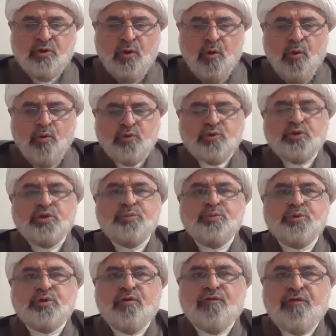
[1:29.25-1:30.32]
called to the
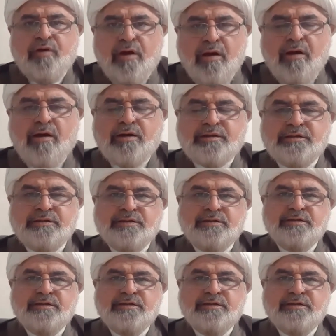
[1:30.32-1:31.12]
book of God,